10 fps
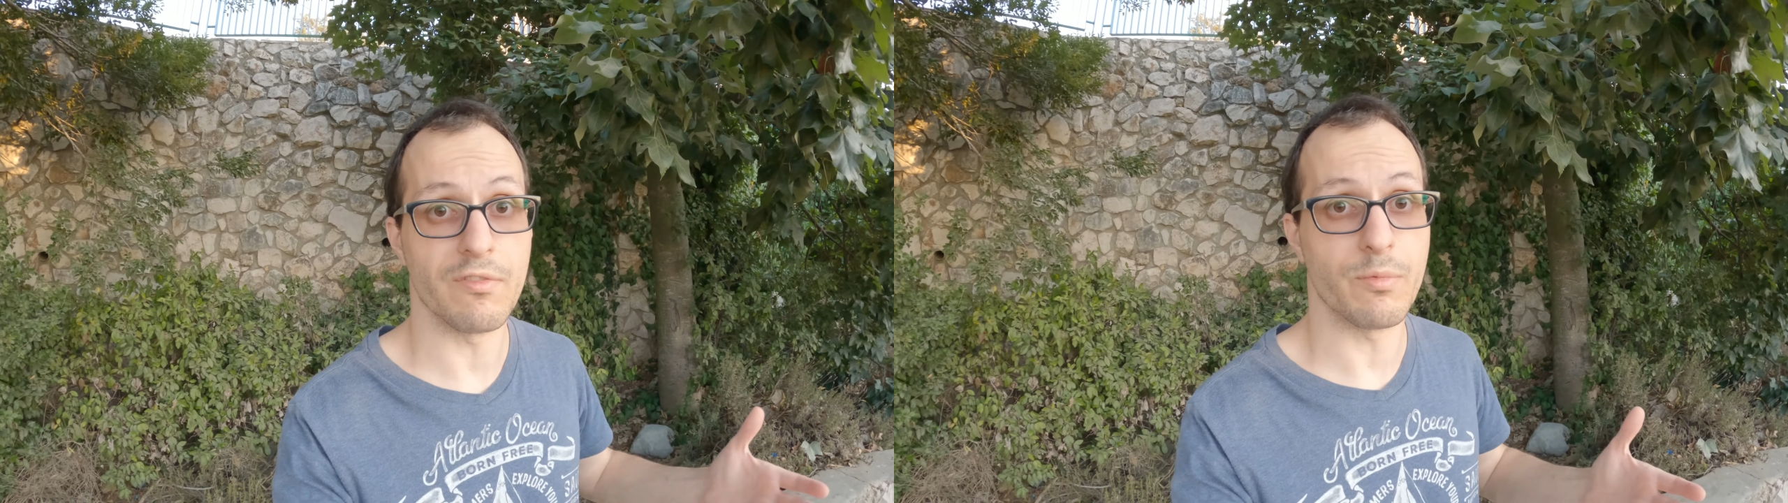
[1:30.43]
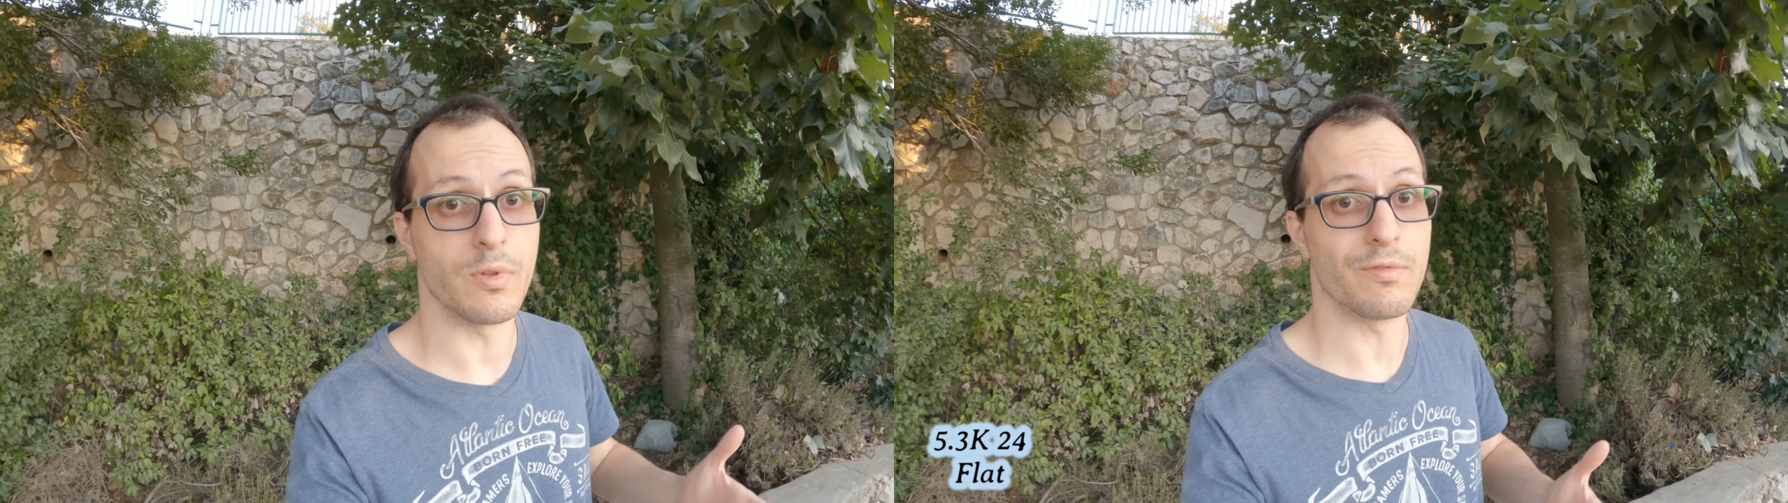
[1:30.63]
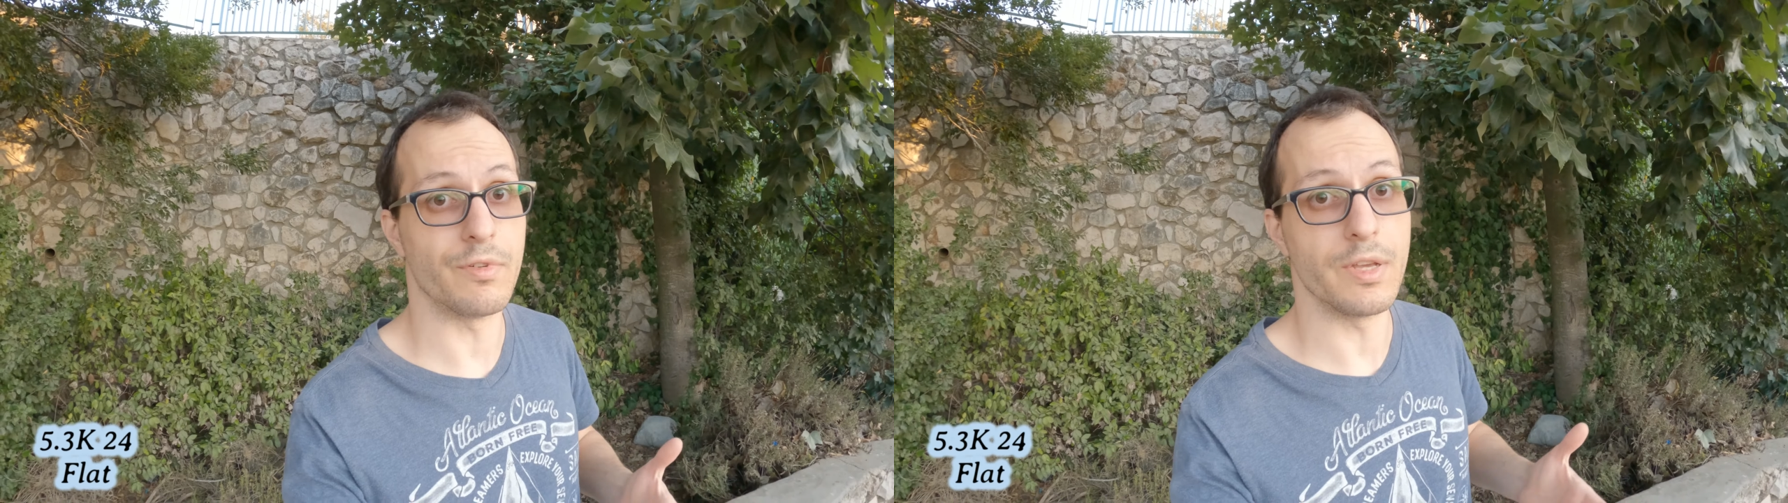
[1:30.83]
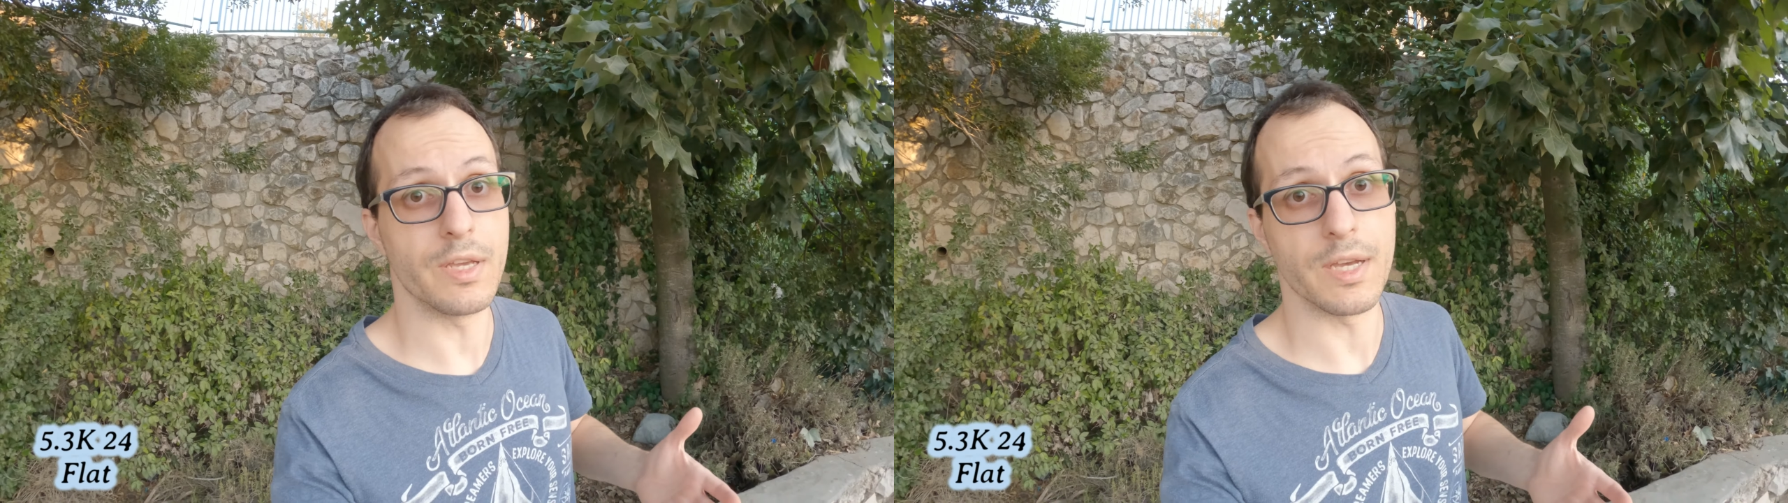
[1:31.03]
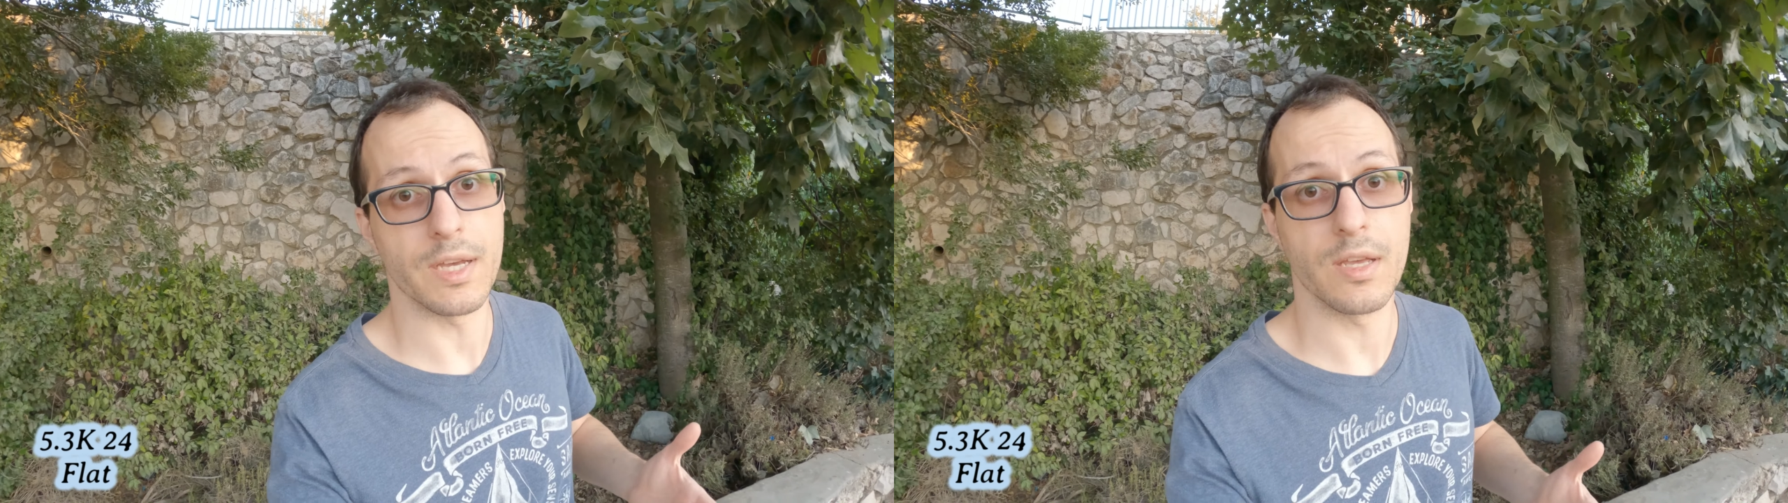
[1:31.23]

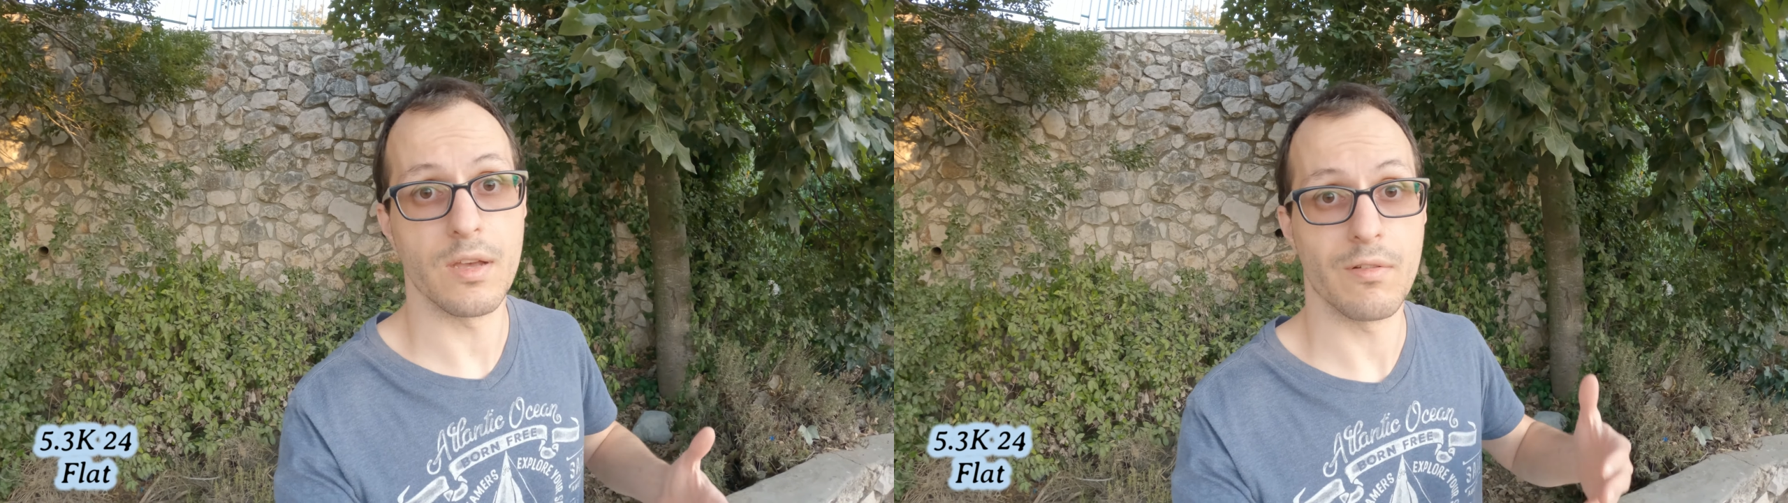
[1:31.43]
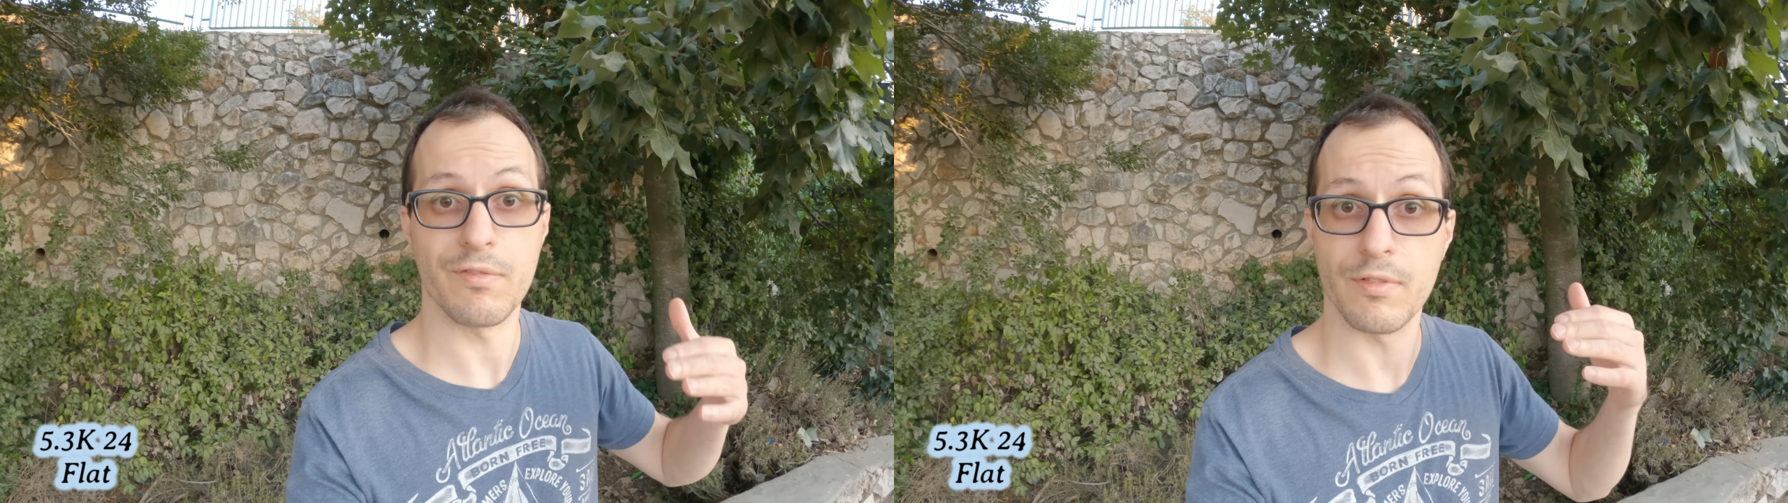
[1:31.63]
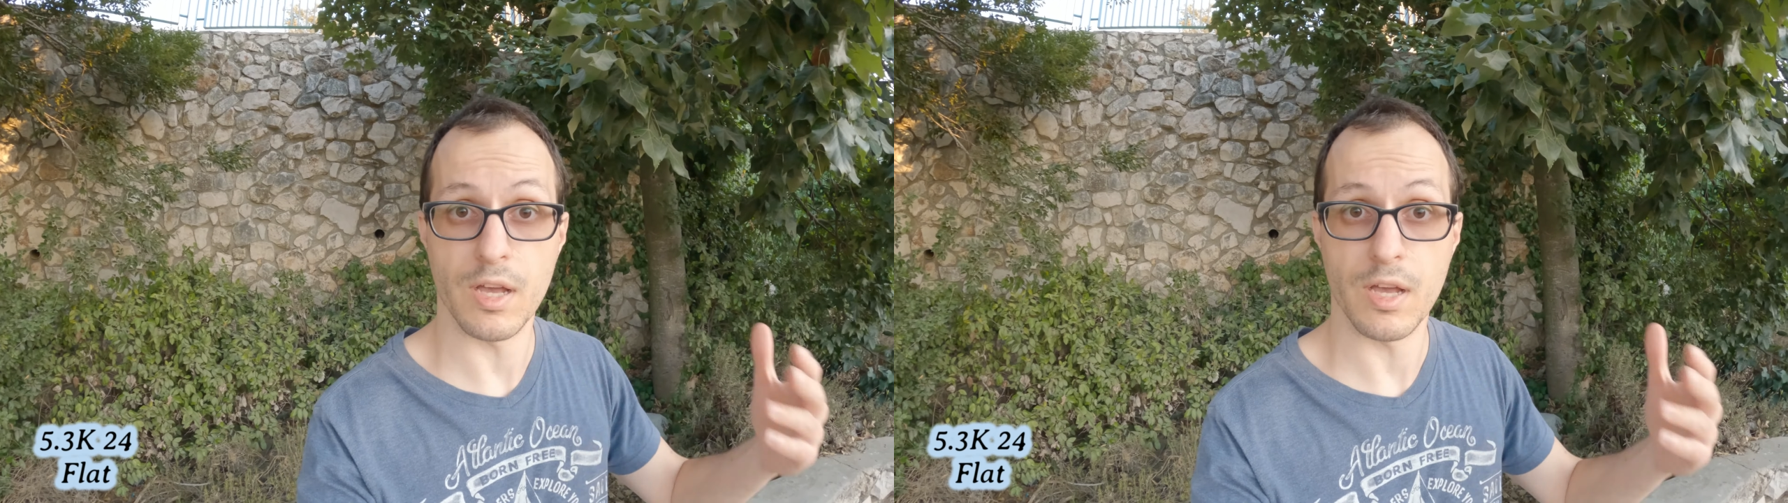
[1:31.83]
5.3k